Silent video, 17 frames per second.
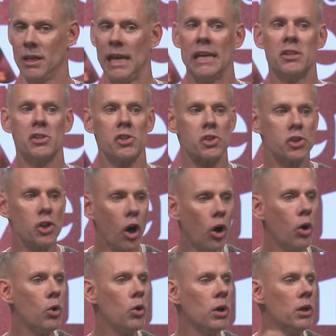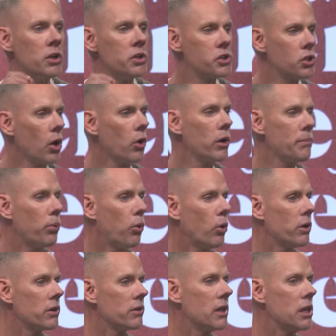It's so, so
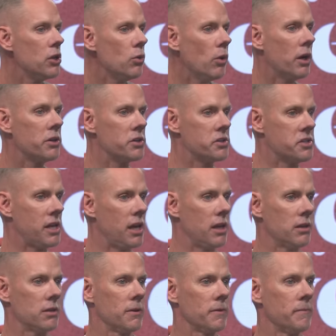important that you understand.